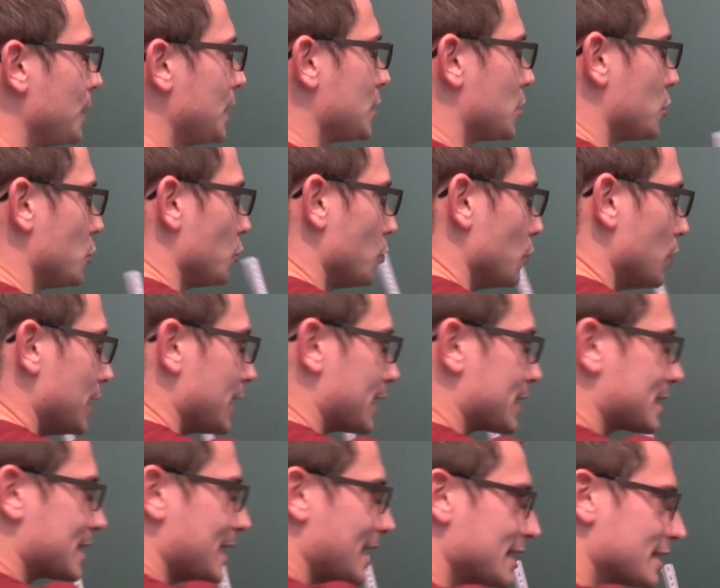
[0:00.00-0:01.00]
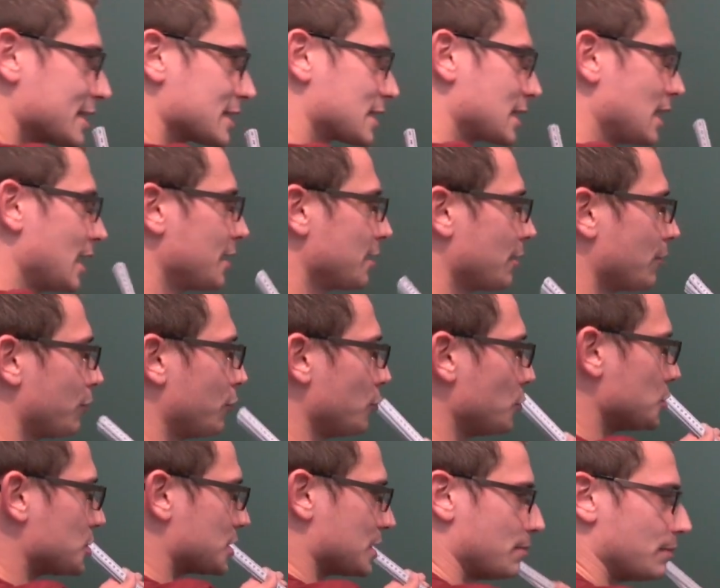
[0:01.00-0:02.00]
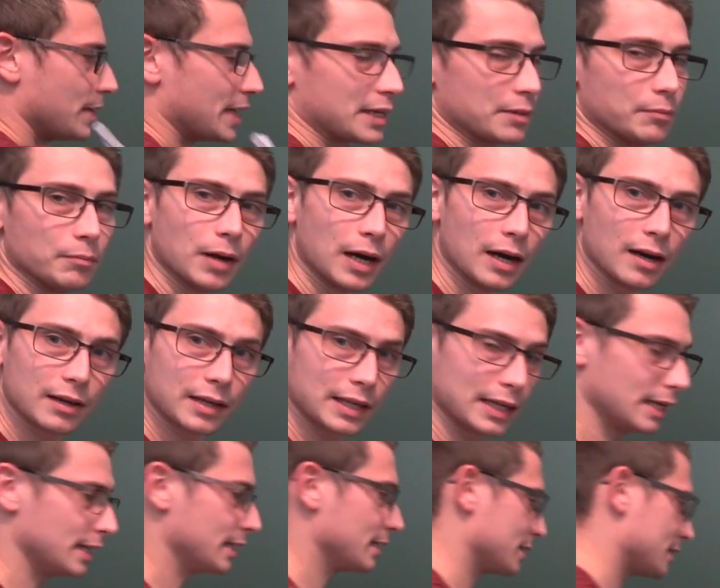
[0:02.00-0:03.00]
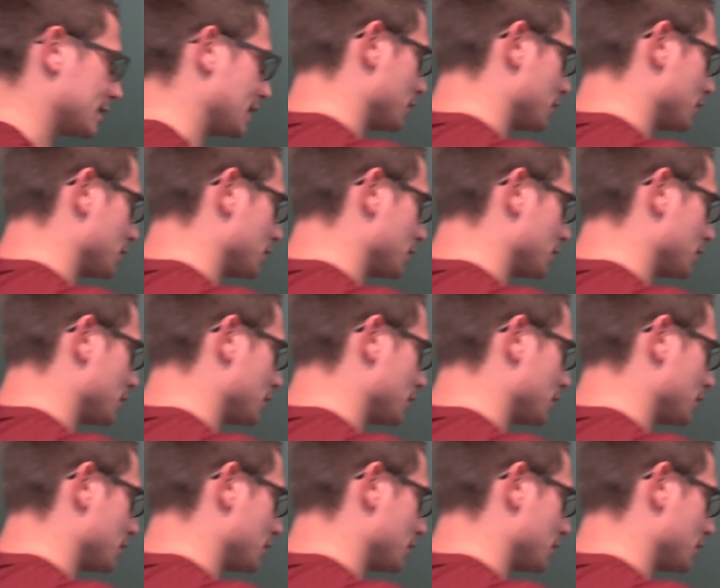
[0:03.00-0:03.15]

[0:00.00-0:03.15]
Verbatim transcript: be to extend this line at first and make a mark, and